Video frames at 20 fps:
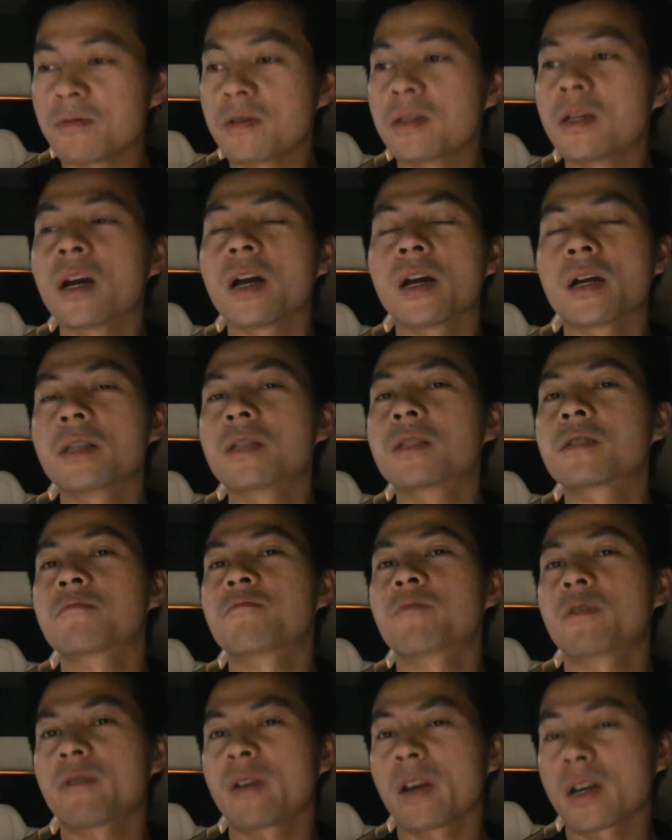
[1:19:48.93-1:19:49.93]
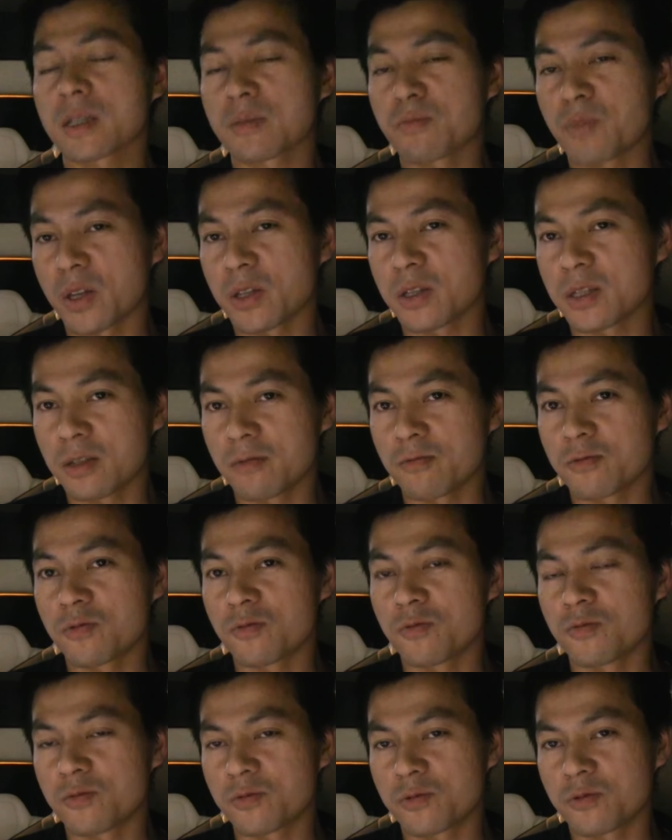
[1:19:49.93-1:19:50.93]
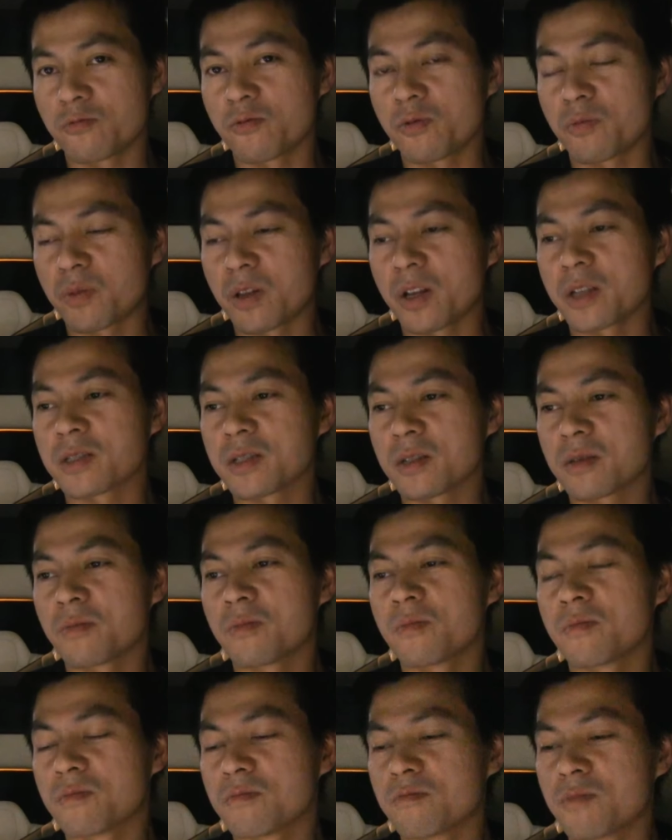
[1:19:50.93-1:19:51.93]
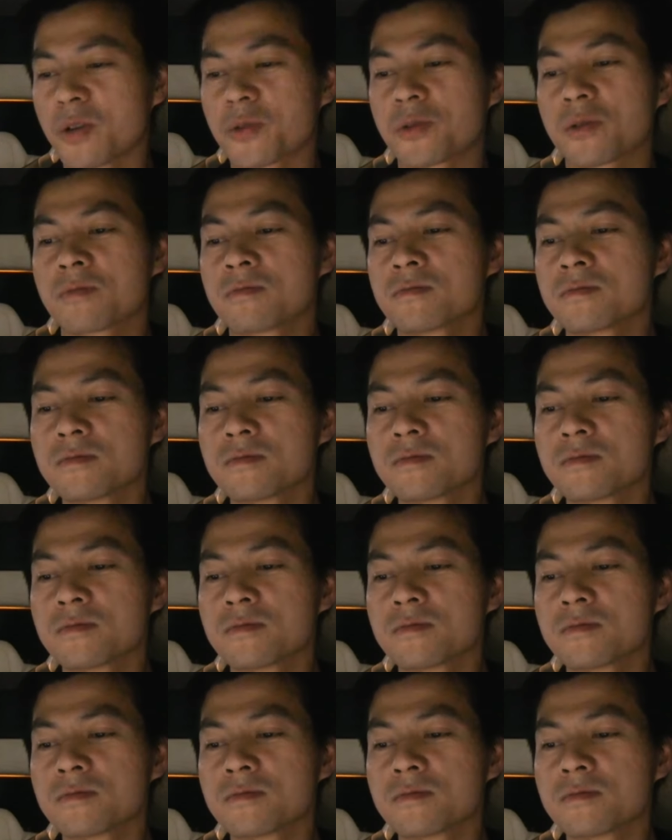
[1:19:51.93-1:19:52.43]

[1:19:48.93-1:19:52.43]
Yeah, it is very expensive to to replace it, but